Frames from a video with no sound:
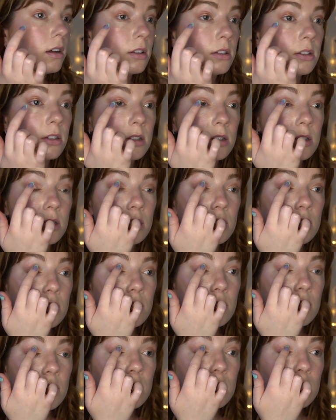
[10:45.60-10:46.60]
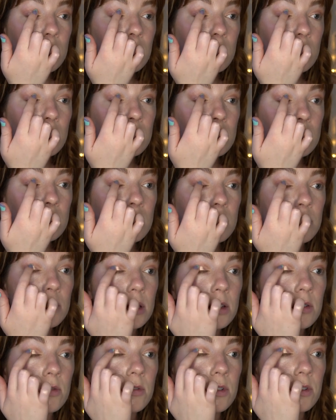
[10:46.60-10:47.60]
just to give it a little
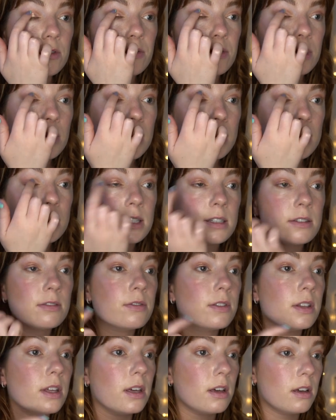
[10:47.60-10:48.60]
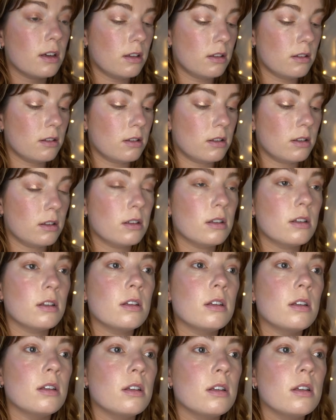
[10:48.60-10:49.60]
something reflective there.
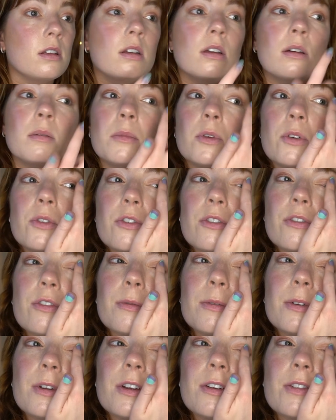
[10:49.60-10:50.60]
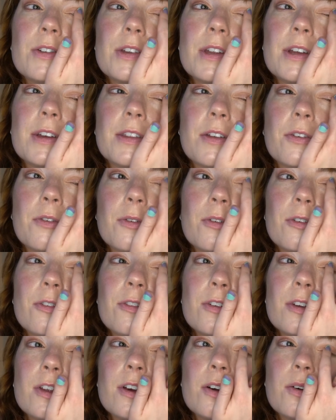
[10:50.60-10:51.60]
Not sure if I'm gonna have to take that all over
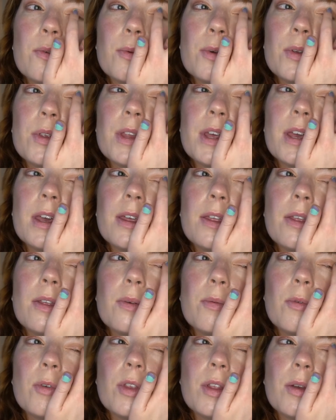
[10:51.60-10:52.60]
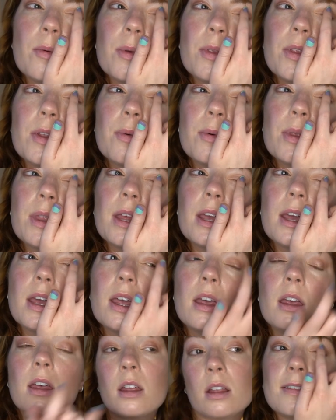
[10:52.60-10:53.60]
now. We'll see.
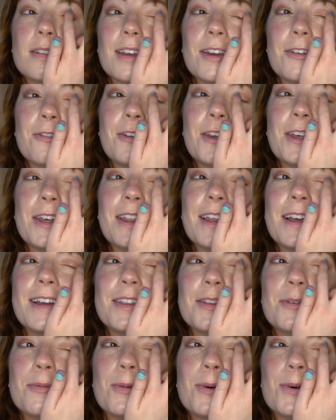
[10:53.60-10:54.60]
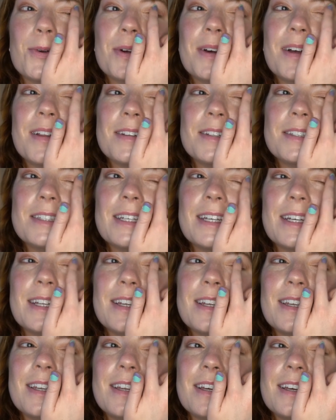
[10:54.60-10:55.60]
I feel like the watercolor
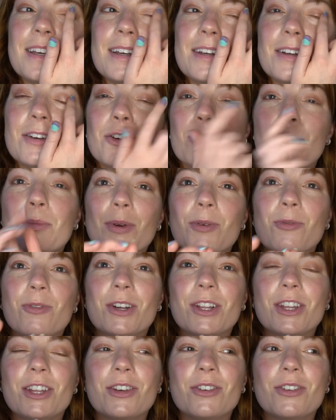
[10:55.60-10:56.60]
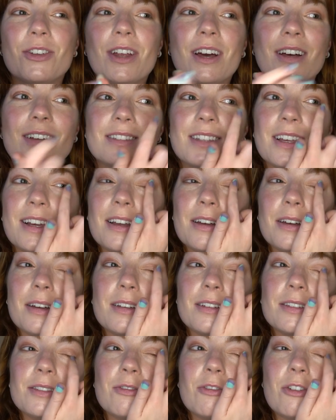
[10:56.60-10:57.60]
tint could be really good as like
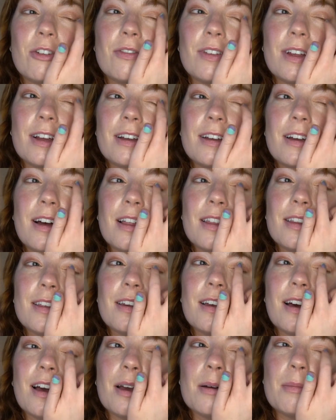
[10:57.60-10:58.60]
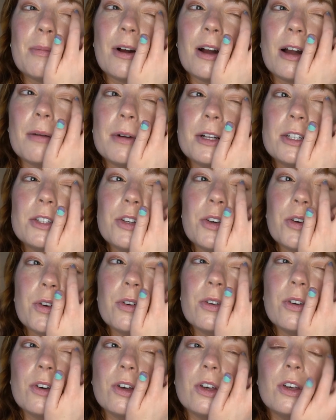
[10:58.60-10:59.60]
a sort of like colored eye primer
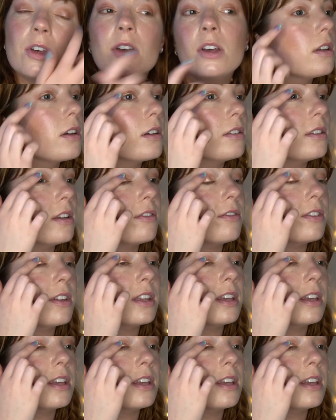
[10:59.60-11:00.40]
too, because I feel